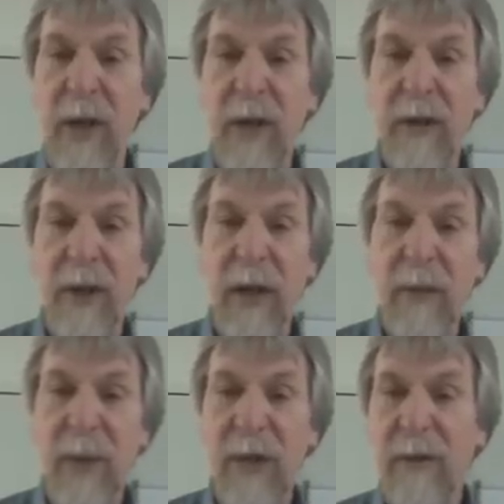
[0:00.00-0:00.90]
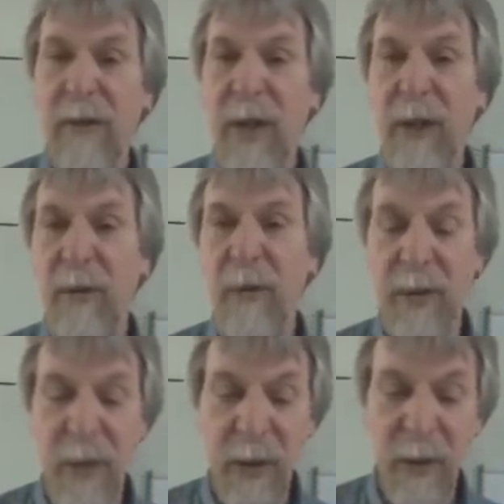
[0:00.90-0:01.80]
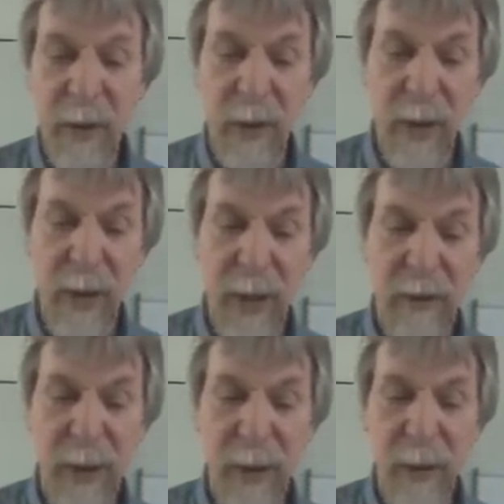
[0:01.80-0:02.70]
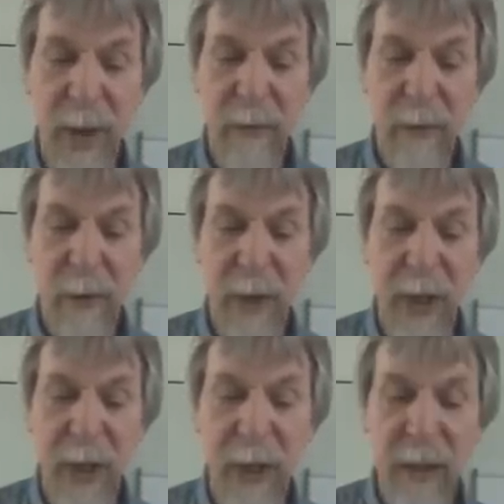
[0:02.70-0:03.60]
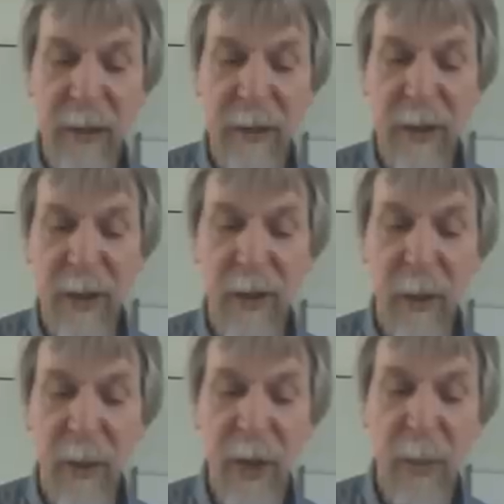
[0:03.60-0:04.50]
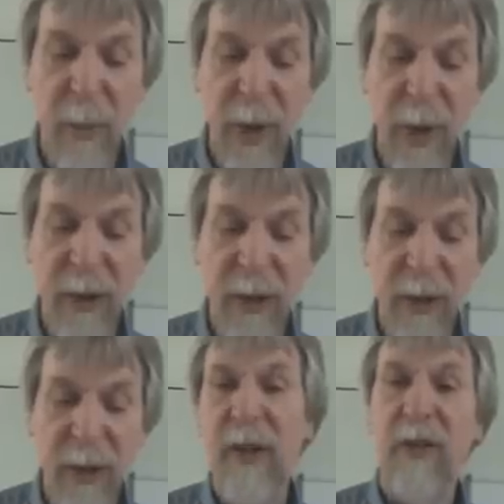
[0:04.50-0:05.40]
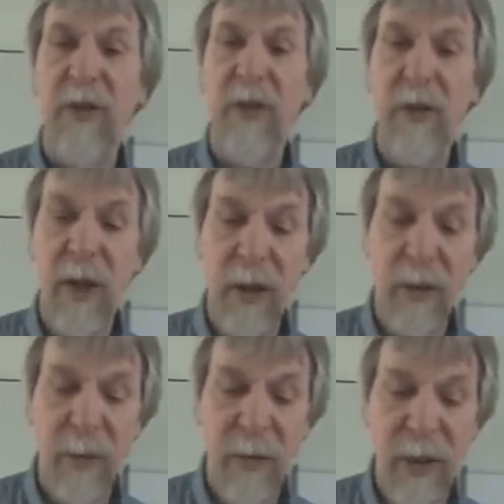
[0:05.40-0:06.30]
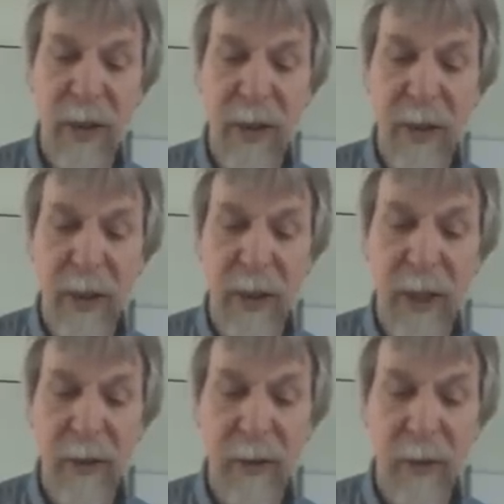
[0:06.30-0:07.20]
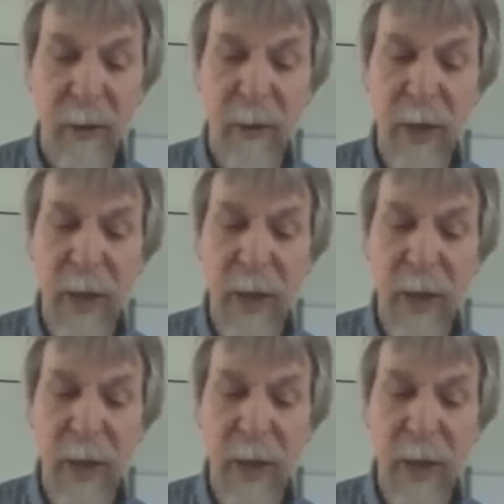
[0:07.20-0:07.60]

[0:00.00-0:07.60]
So that means if, let's say, we have a train and a single wheel breaks, that should not result in a catastrophe.